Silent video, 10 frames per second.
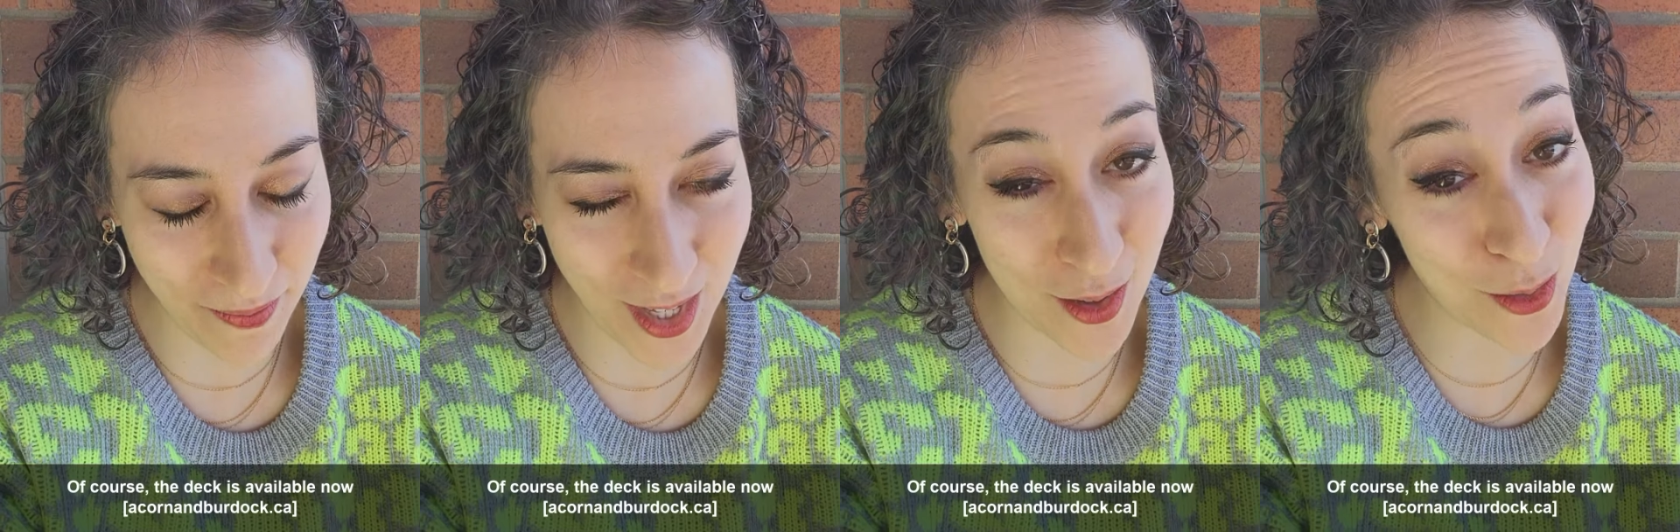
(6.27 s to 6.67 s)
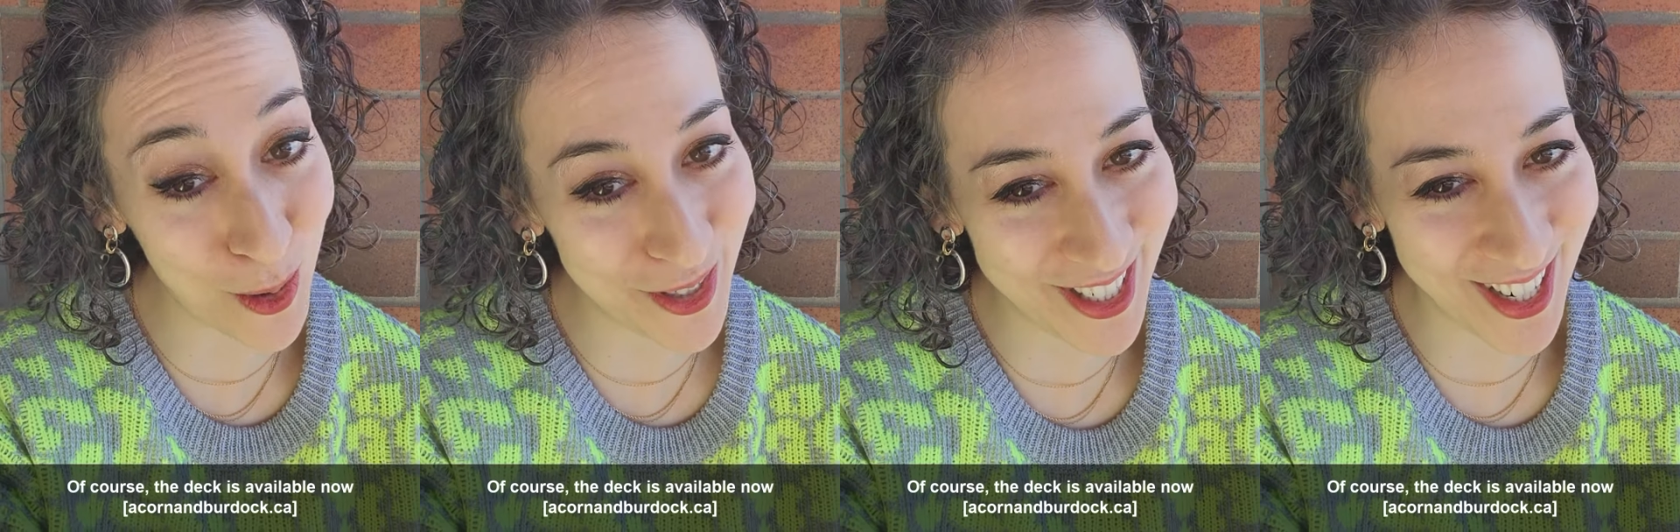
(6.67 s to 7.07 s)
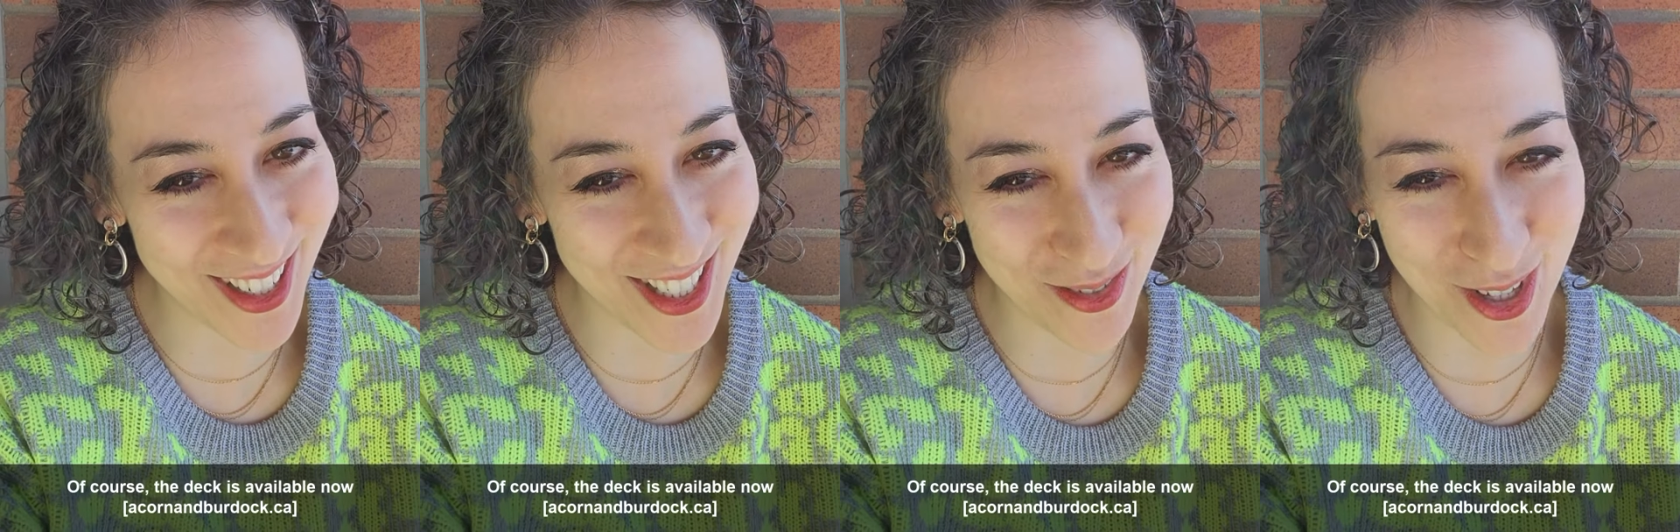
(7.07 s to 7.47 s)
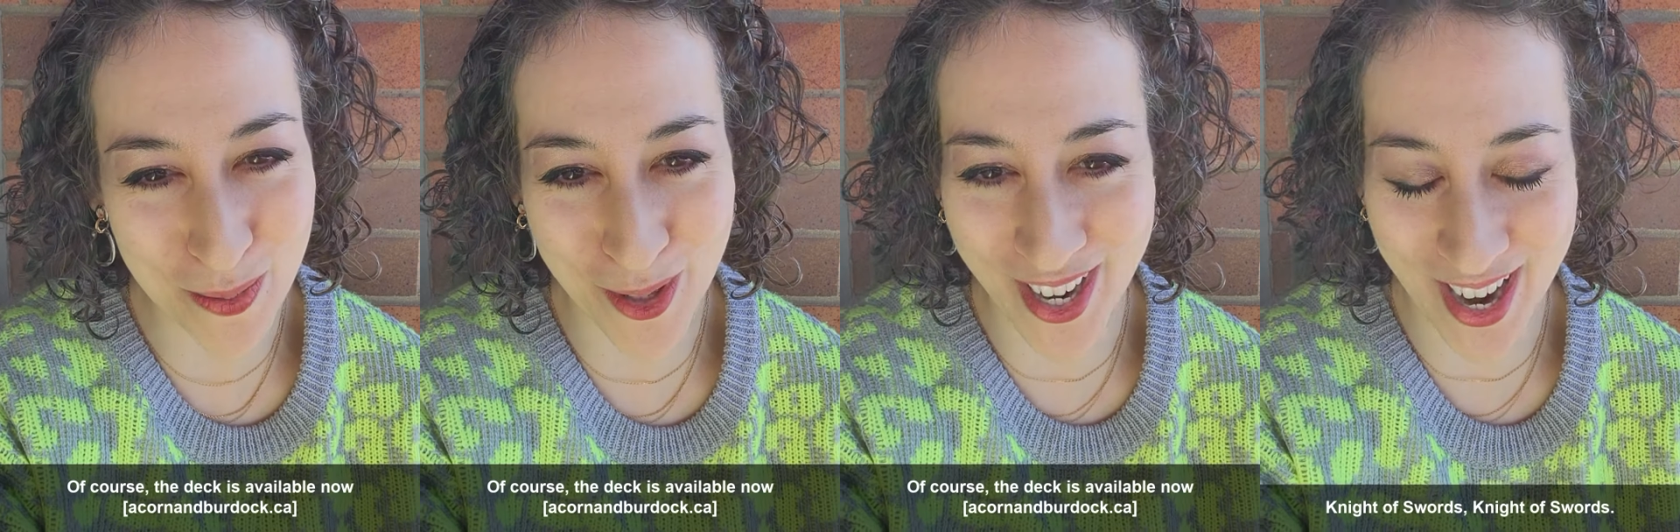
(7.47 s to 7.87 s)
And of course the deck is
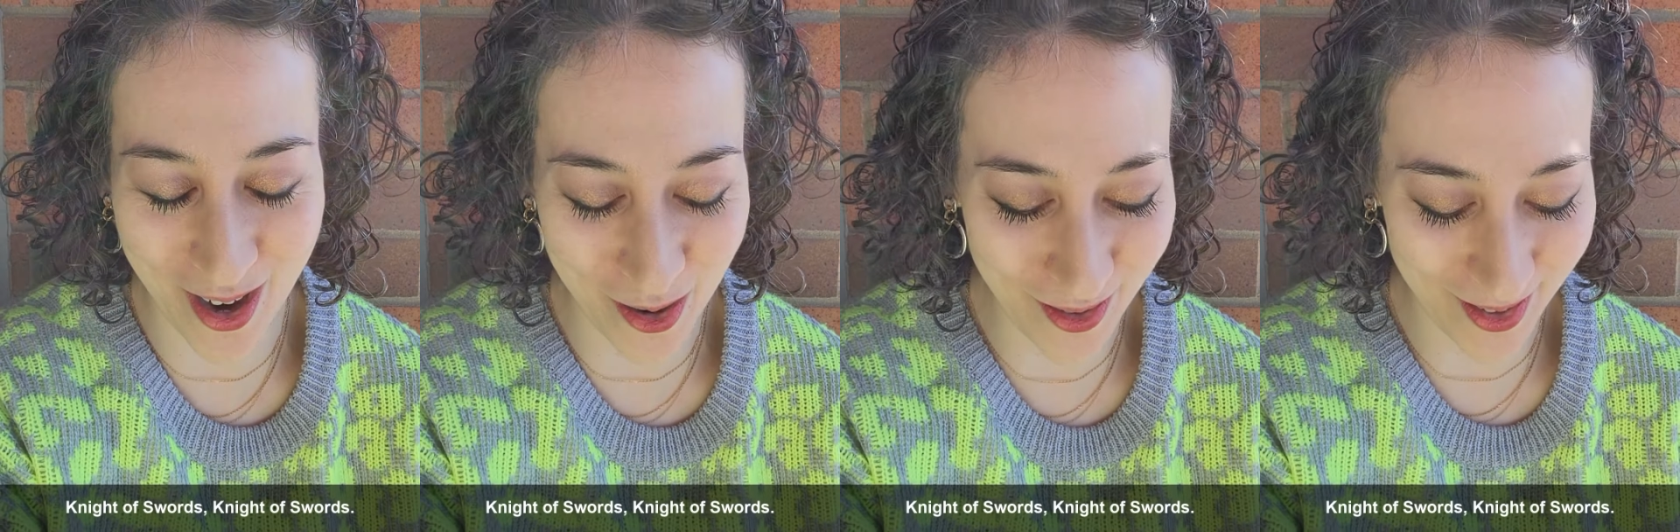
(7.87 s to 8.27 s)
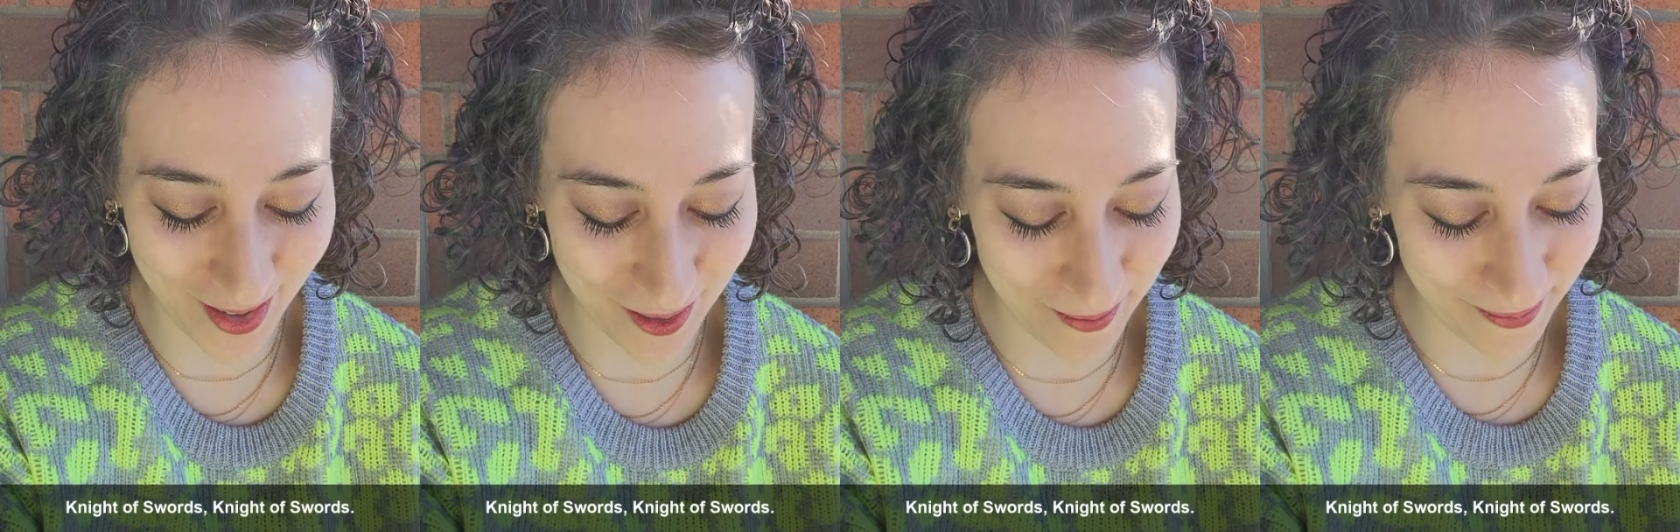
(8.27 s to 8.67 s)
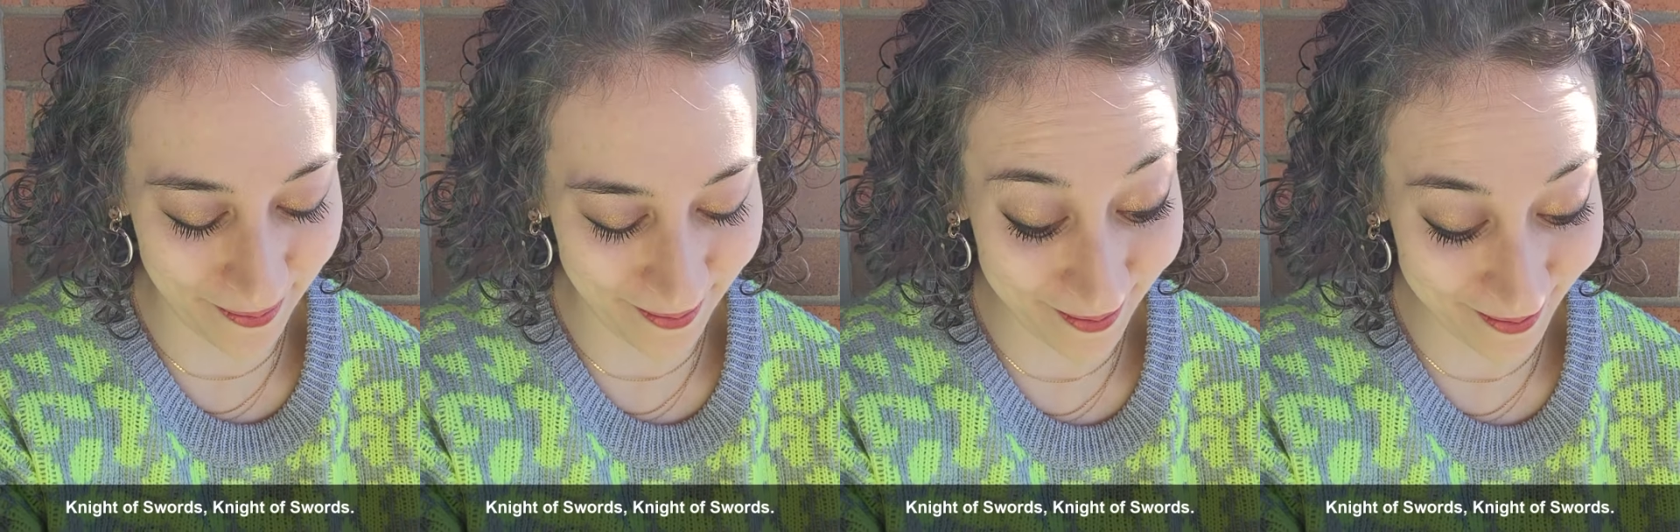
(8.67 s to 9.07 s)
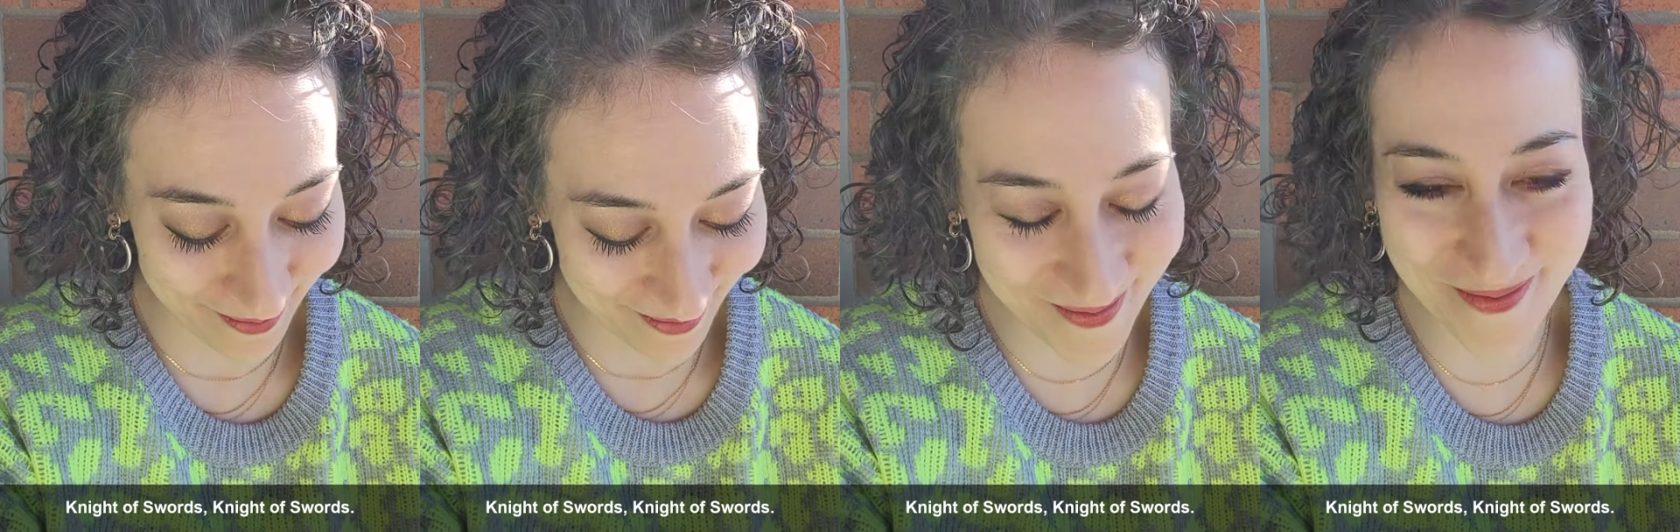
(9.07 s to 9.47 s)
available now.
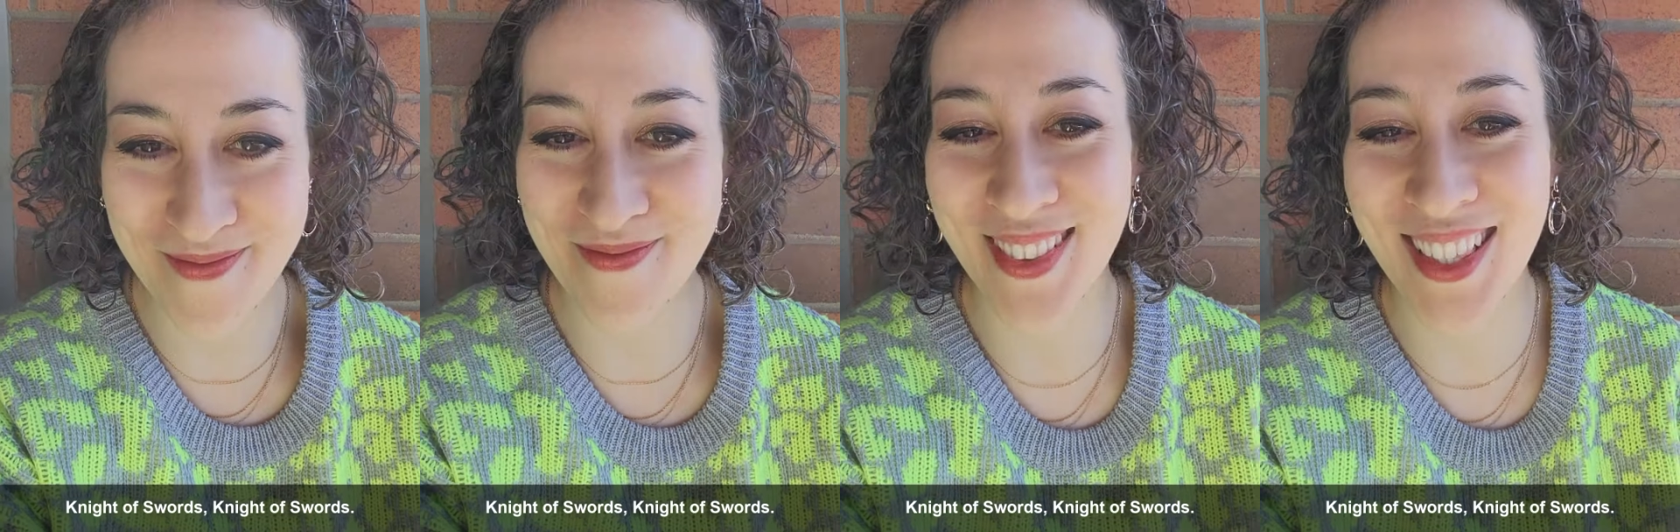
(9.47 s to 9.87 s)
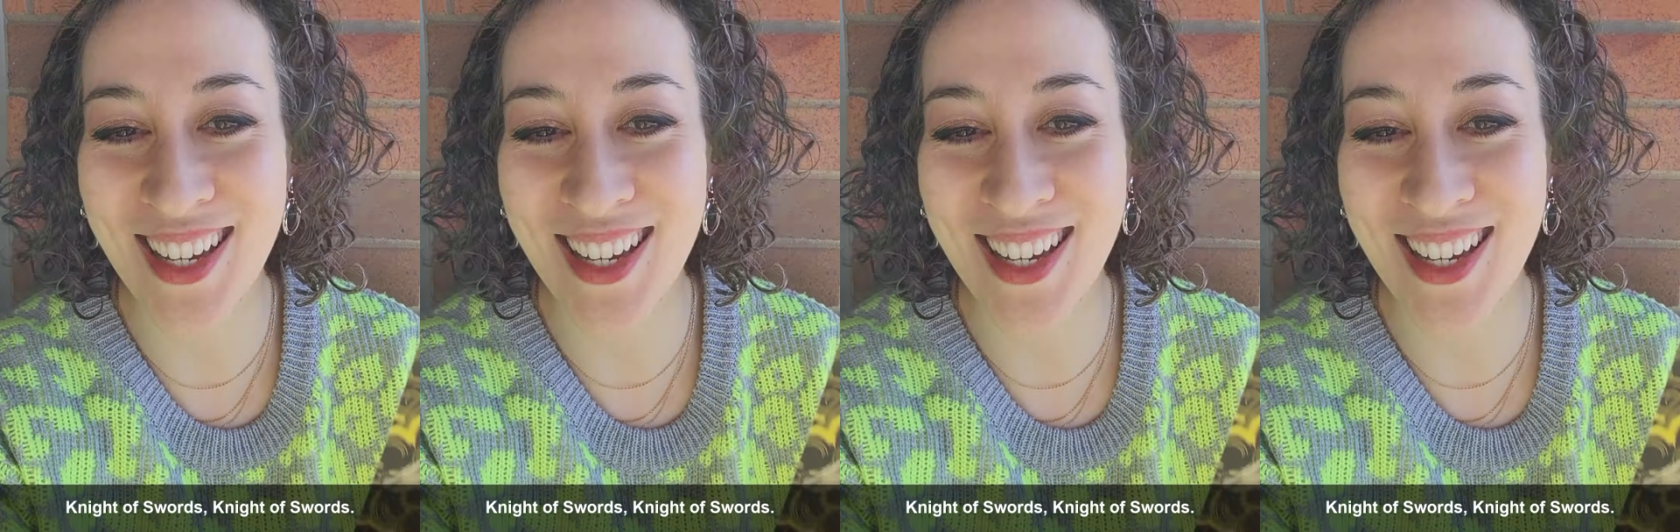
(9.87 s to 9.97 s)
Hmm,